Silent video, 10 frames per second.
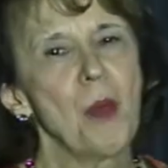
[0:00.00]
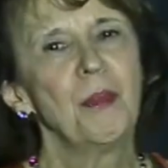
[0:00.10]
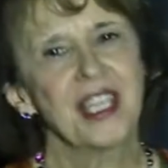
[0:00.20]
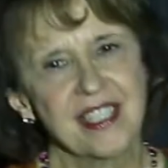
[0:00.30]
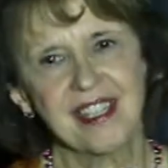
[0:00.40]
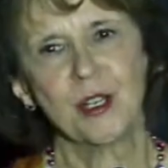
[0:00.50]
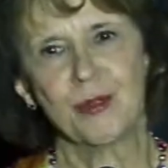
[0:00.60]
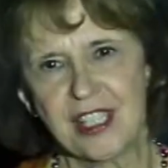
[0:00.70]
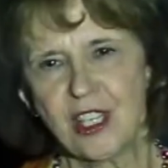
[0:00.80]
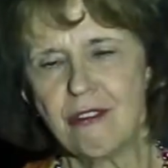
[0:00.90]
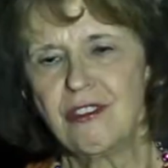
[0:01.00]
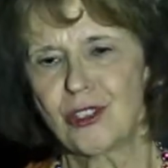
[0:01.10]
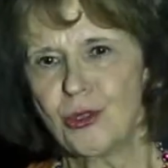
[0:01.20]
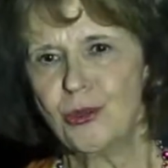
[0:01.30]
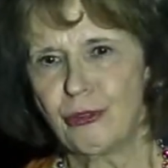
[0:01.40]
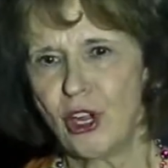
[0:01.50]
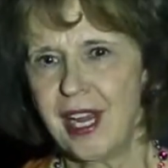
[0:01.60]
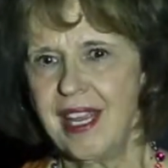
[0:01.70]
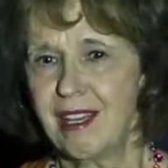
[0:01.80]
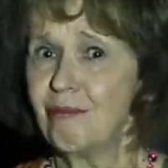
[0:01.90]
because there was no school for
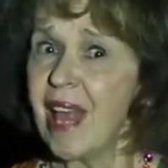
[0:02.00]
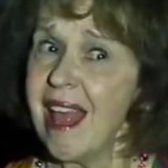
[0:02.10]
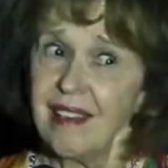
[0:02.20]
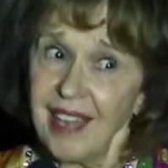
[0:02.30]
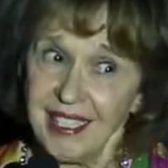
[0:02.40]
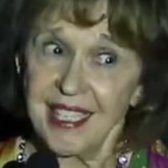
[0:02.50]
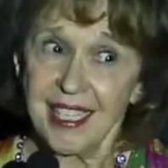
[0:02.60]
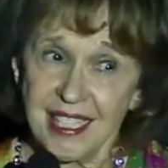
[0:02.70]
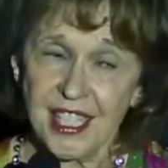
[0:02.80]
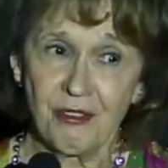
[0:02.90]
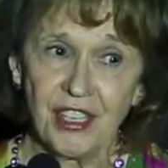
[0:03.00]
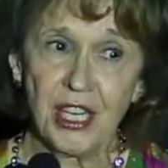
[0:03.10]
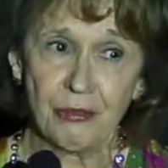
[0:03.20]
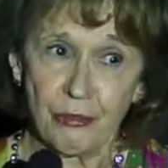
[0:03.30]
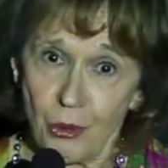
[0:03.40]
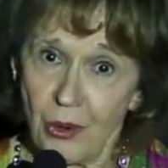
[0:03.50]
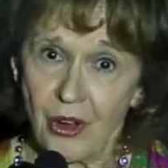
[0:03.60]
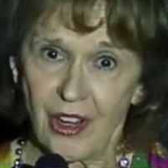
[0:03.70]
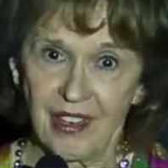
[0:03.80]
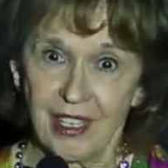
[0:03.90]
him.
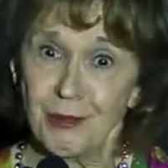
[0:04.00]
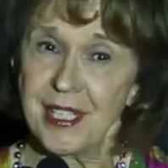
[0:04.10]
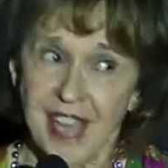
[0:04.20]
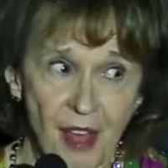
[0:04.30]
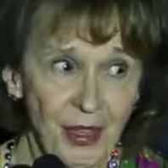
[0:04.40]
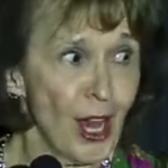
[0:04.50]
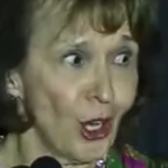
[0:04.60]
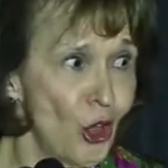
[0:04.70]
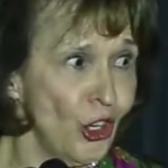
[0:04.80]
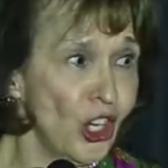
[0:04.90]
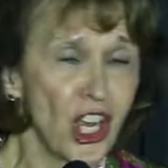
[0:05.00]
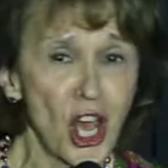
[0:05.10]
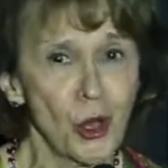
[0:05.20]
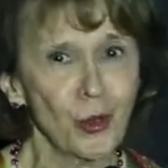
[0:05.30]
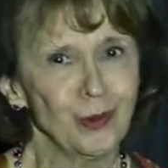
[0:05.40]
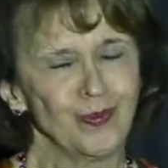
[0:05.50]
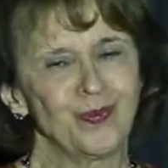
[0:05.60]
1974, it was not that long ago.